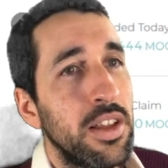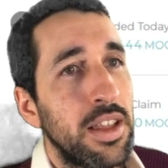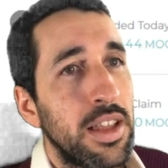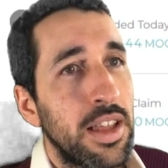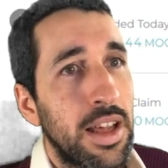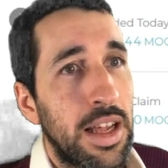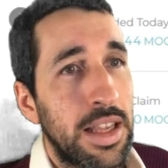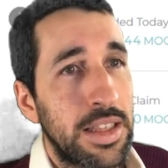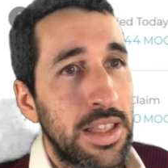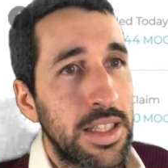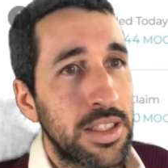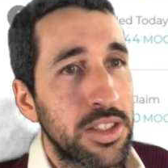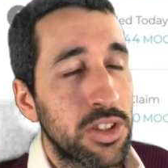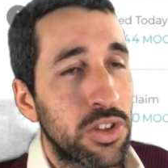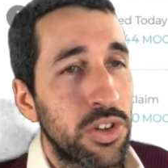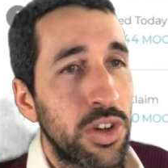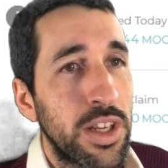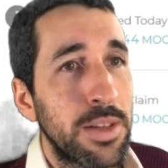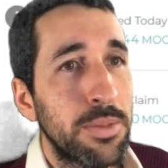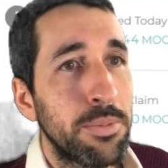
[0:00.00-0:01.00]
and that's
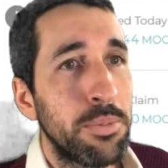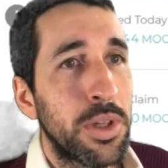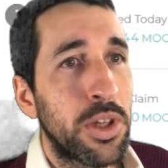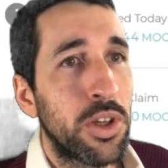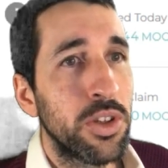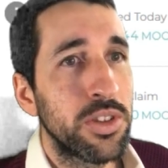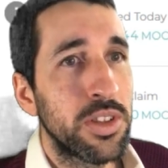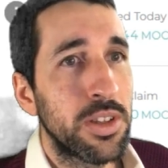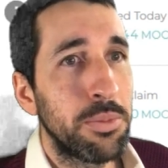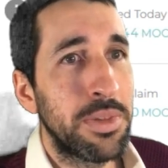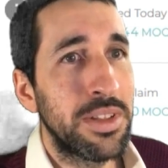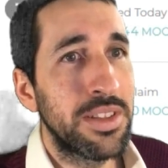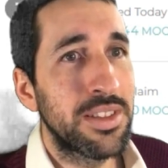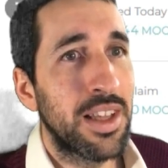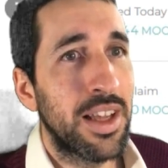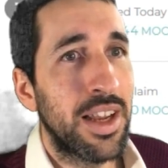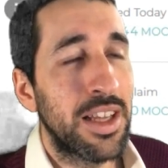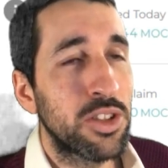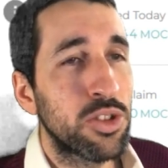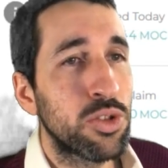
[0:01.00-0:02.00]
great because it means
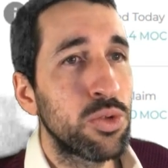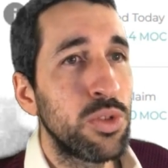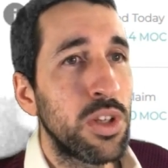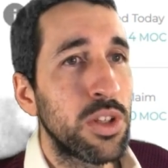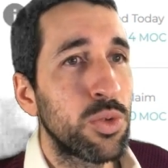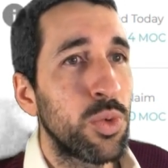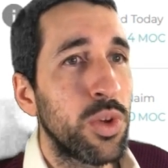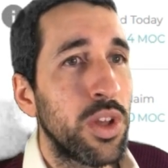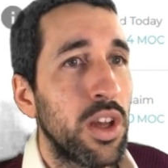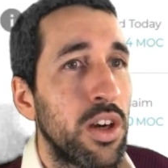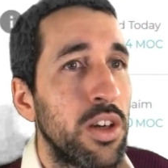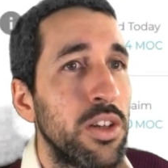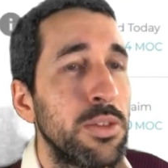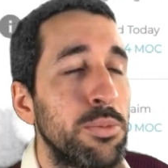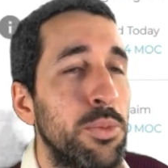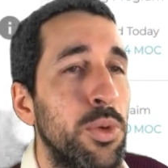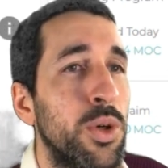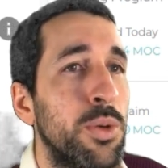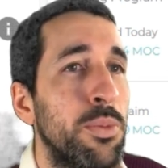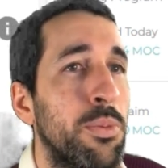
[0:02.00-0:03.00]
that as soon as we earn
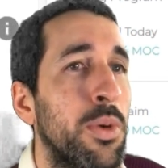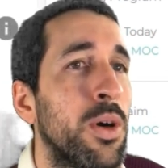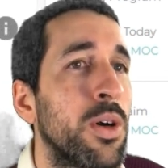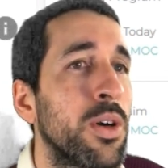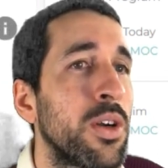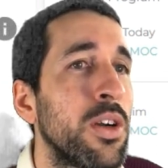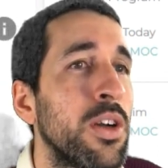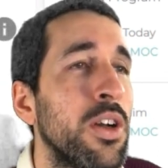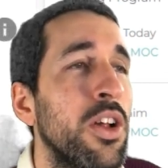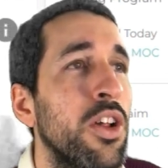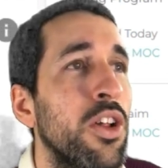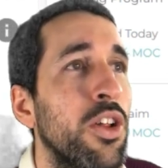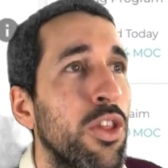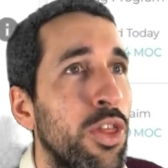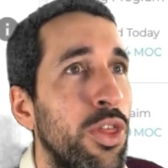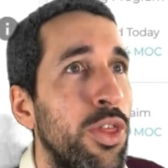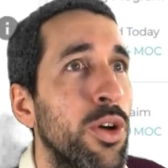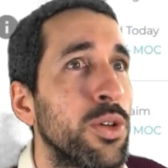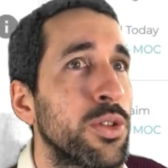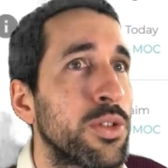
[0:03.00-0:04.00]
more MoC,
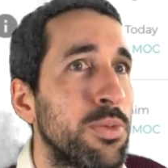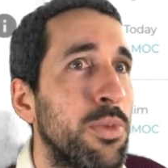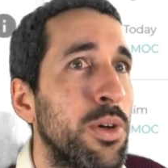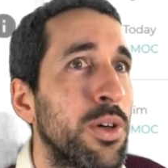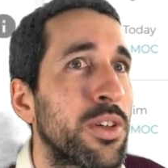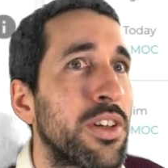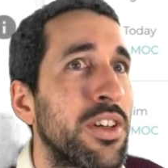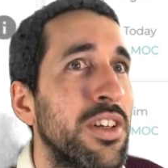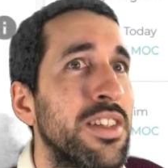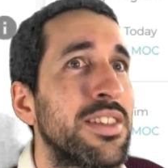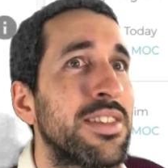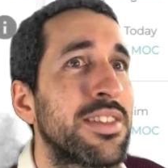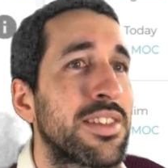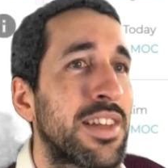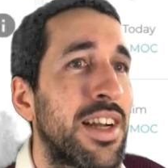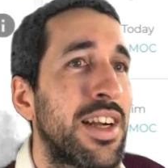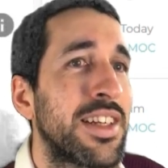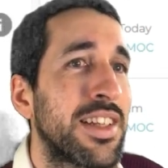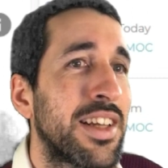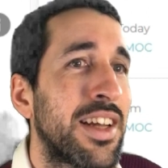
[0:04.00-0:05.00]
those MoC
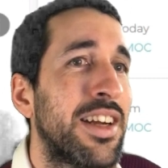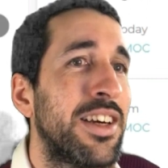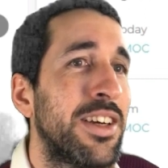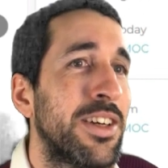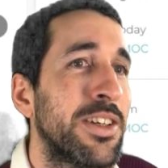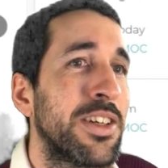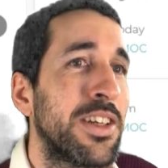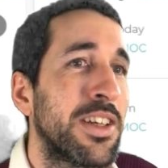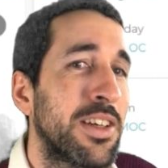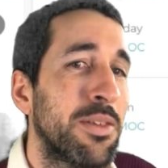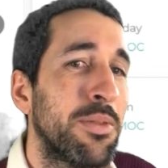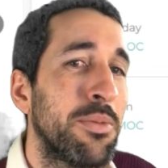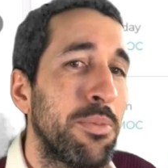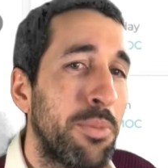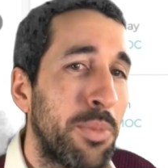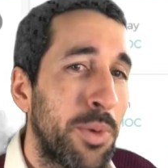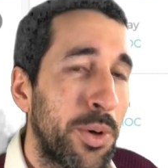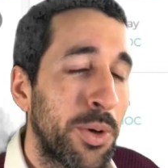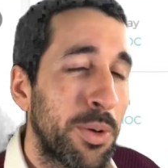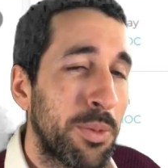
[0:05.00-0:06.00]
start earning
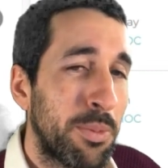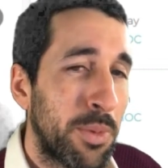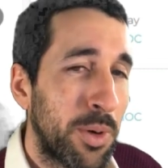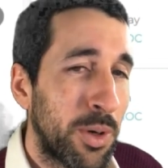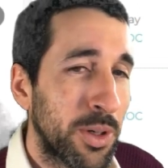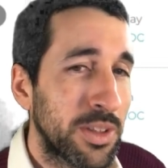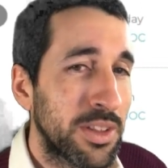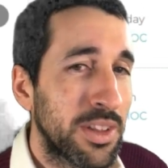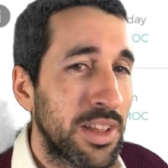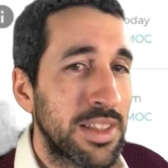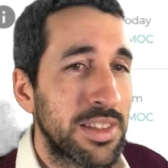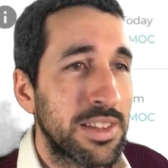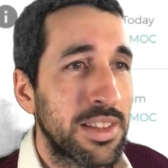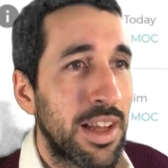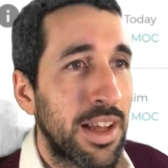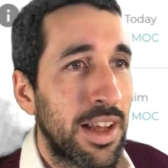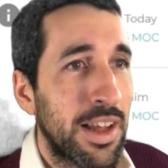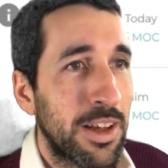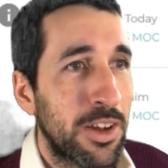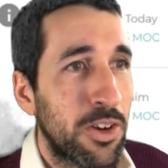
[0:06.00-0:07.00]
more MoC. That's
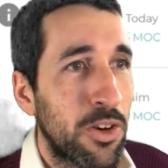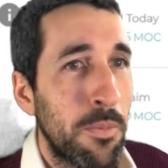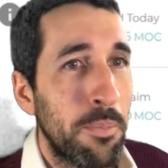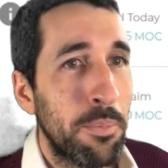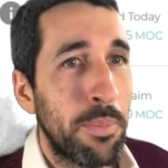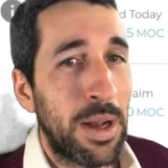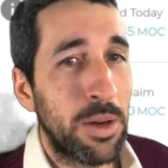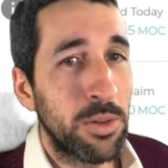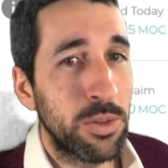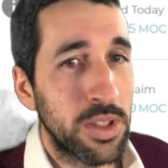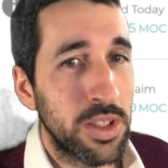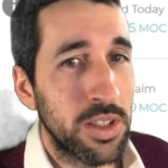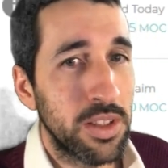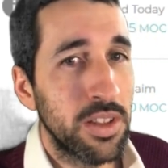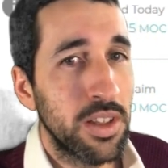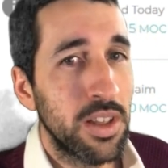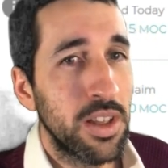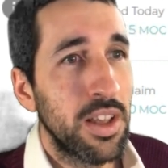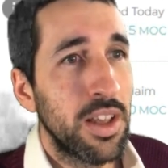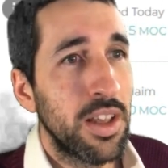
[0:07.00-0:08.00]
a compounding
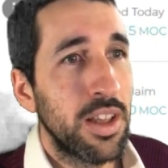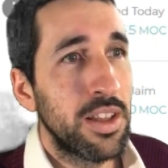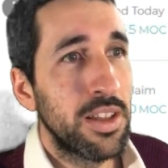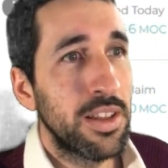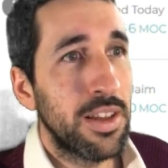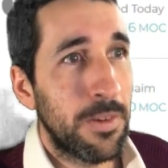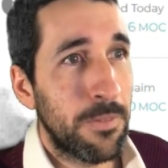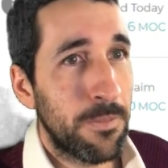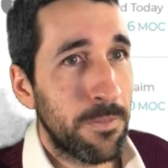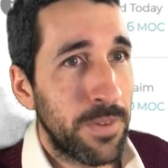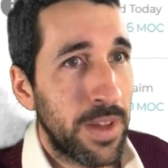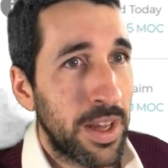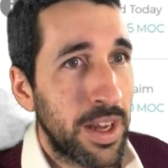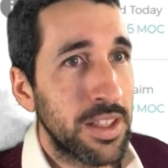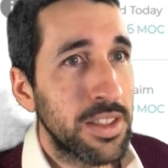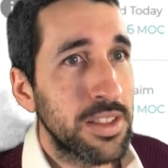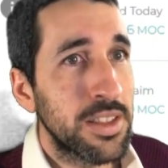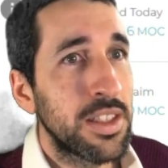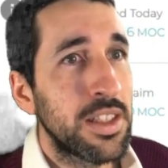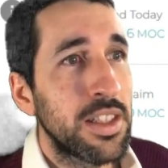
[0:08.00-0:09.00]

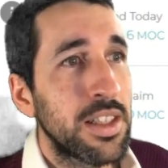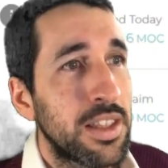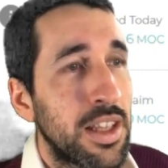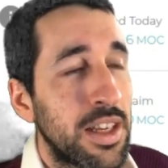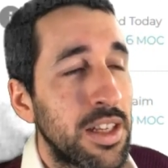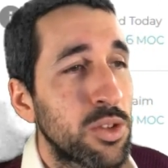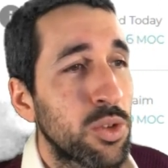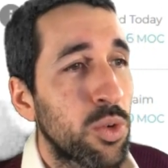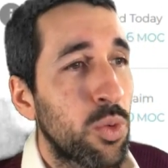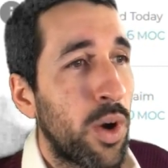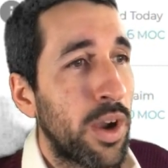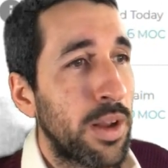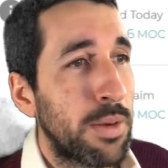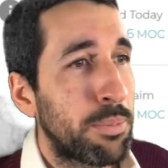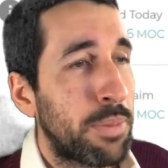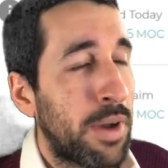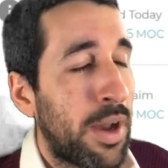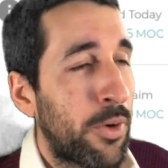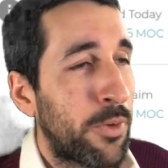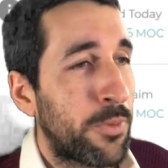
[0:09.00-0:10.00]
effect that is quite
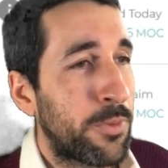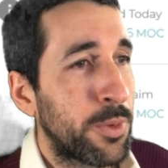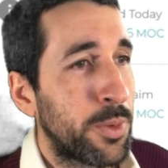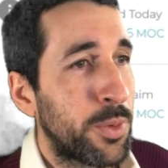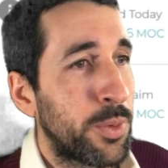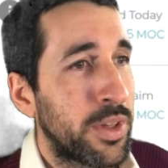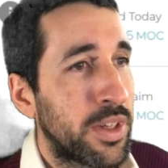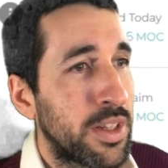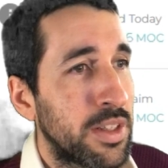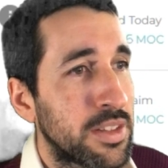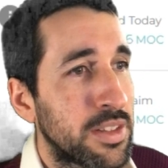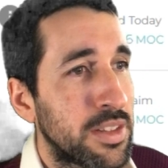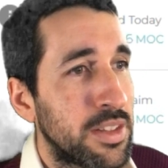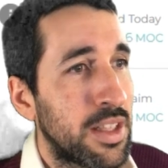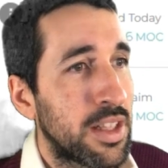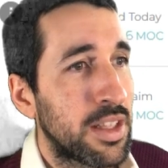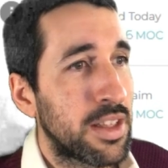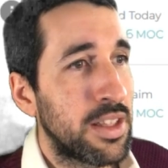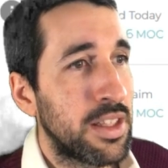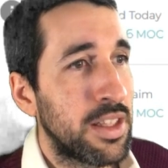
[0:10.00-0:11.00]
powerful. We can see
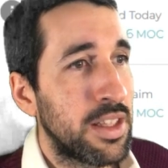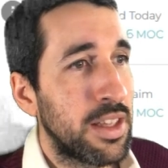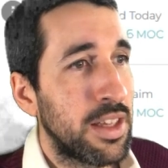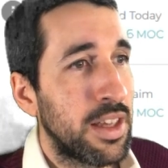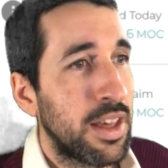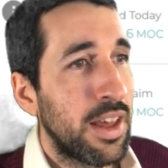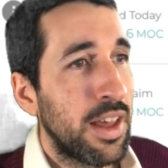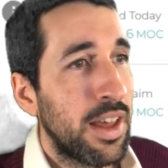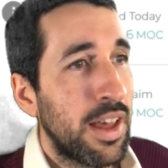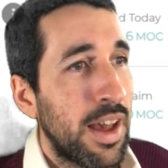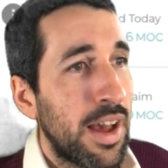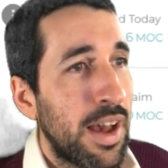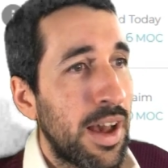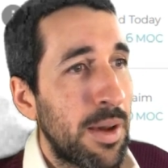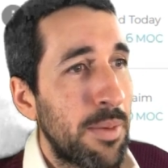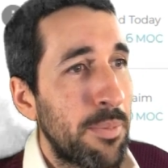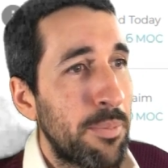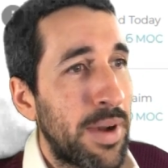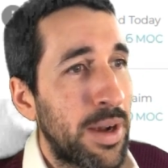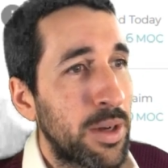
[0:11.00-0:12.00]
that the
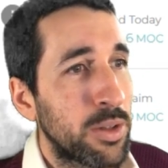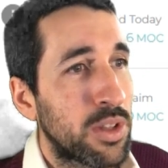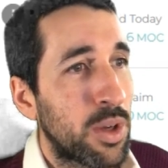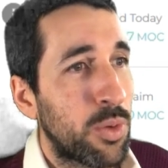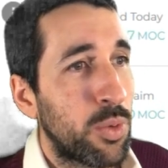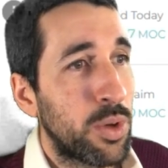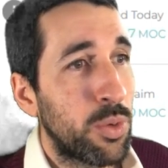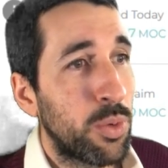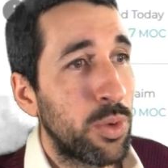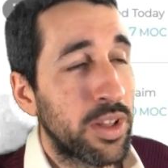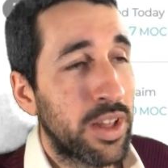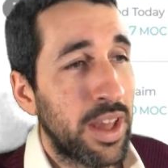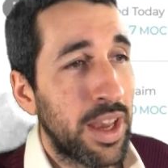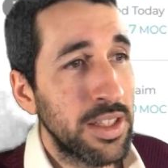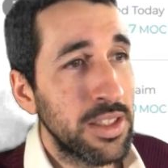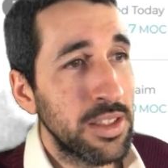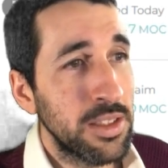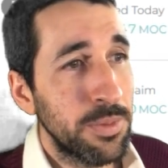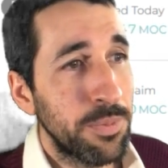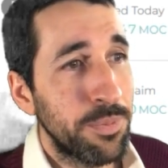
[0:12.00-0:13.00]
amount that we will
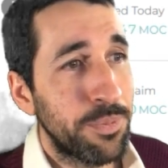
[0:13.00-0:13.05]
get